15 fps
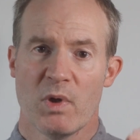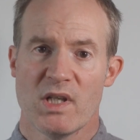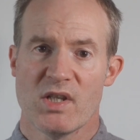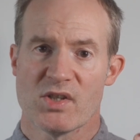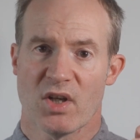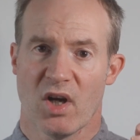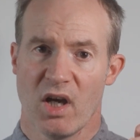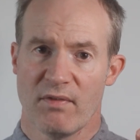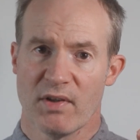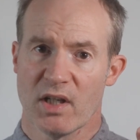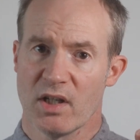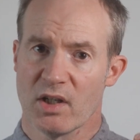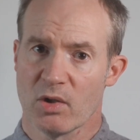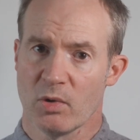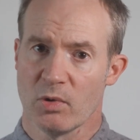wind's either
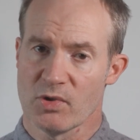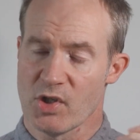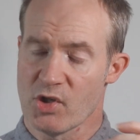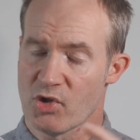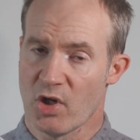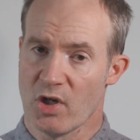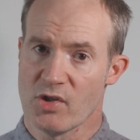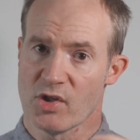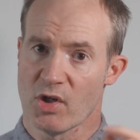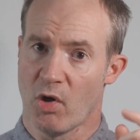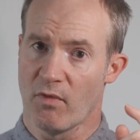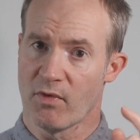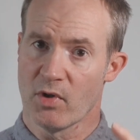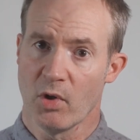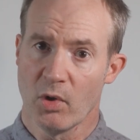going to cause the drone to go
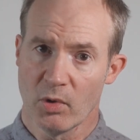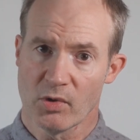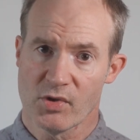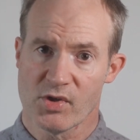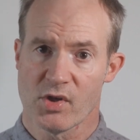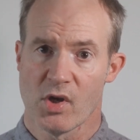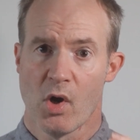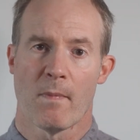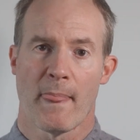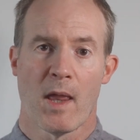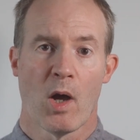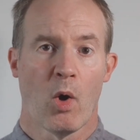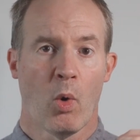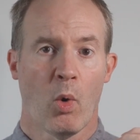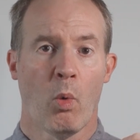off course
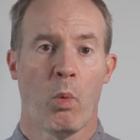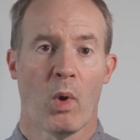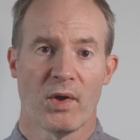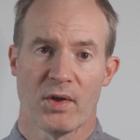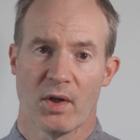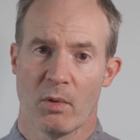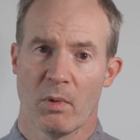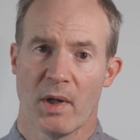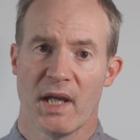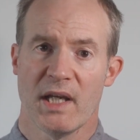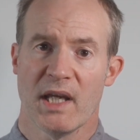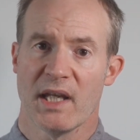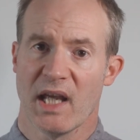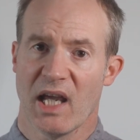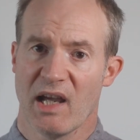or wander
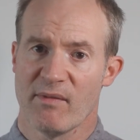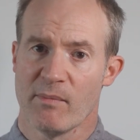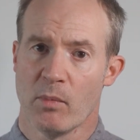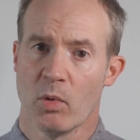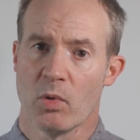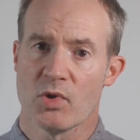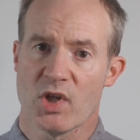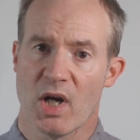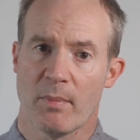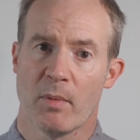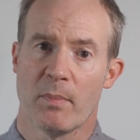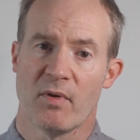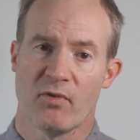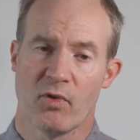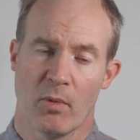away and have more
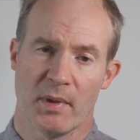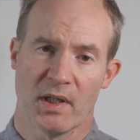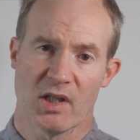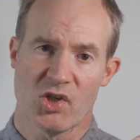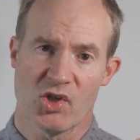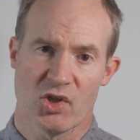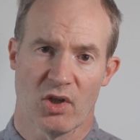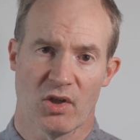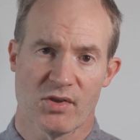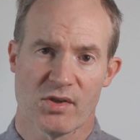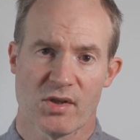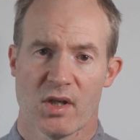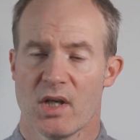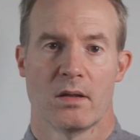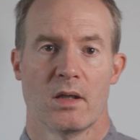trouble performing its
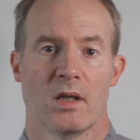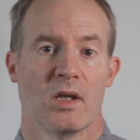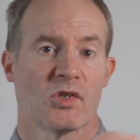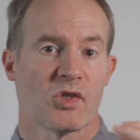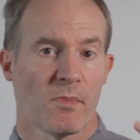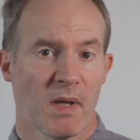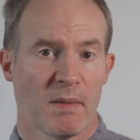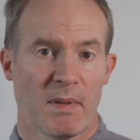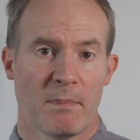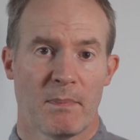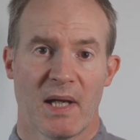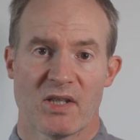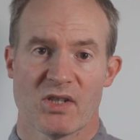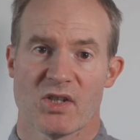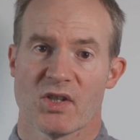shots. So it may be
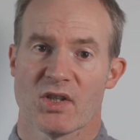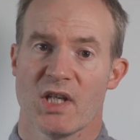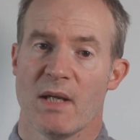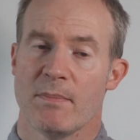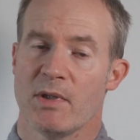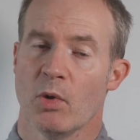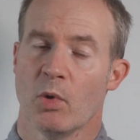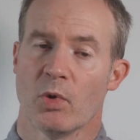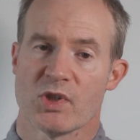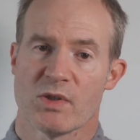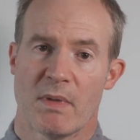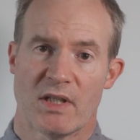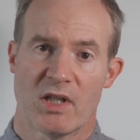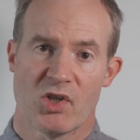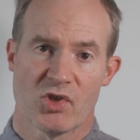better to keep the
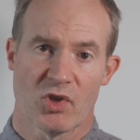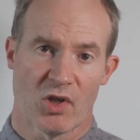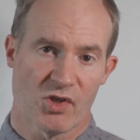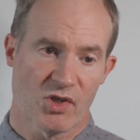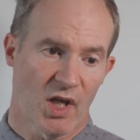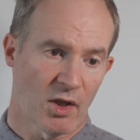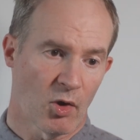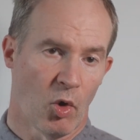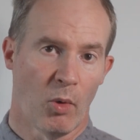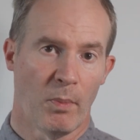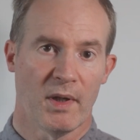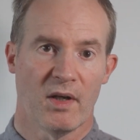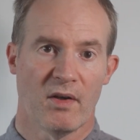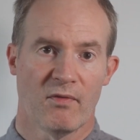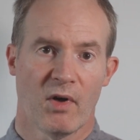automated shots like
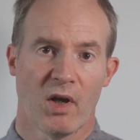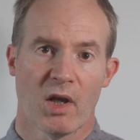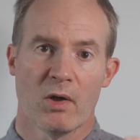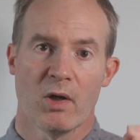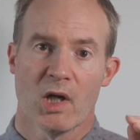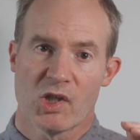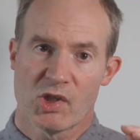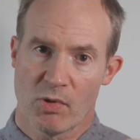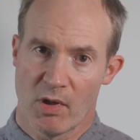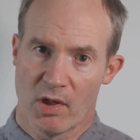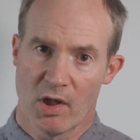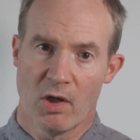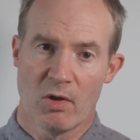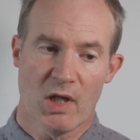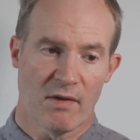orbit and follow to a low